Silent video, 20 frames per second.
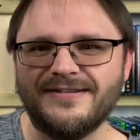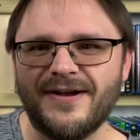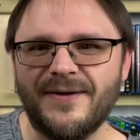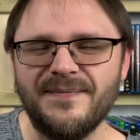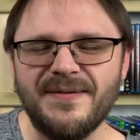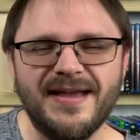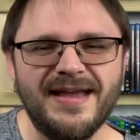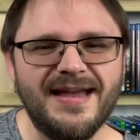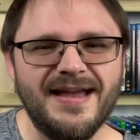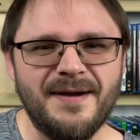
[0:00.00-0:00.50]
So
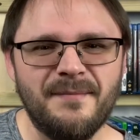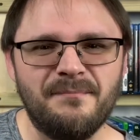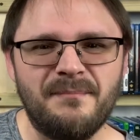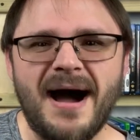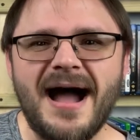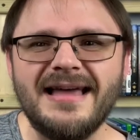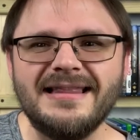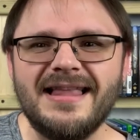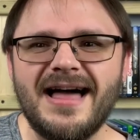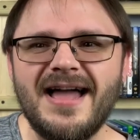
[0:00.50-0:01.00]

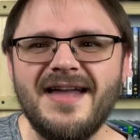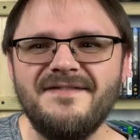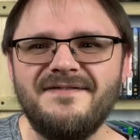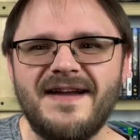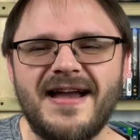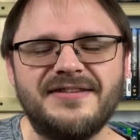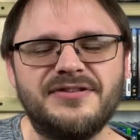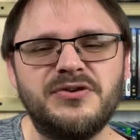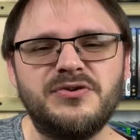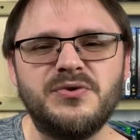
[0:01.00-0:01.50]
My Life
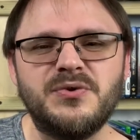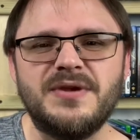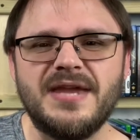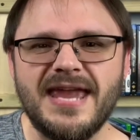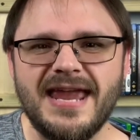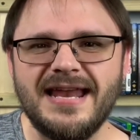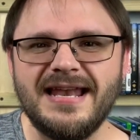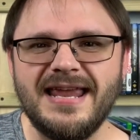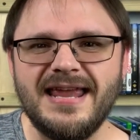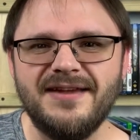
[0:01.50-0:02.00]
as a
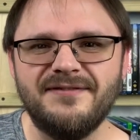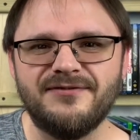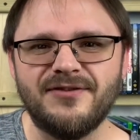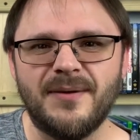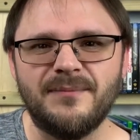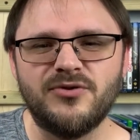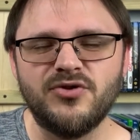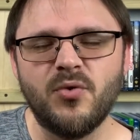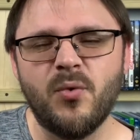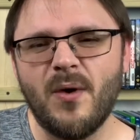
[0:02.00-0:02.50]
Zucchini
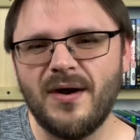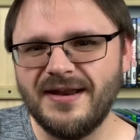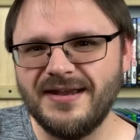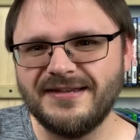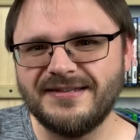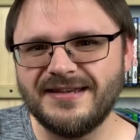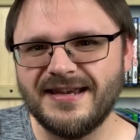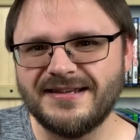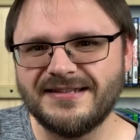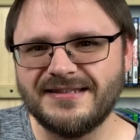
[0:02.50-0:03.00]
from
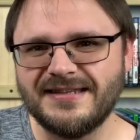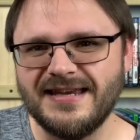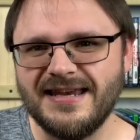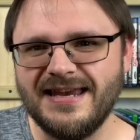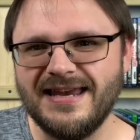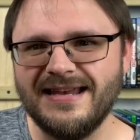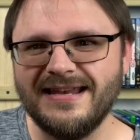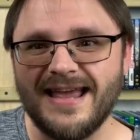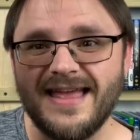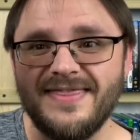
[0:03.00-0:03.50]
2016,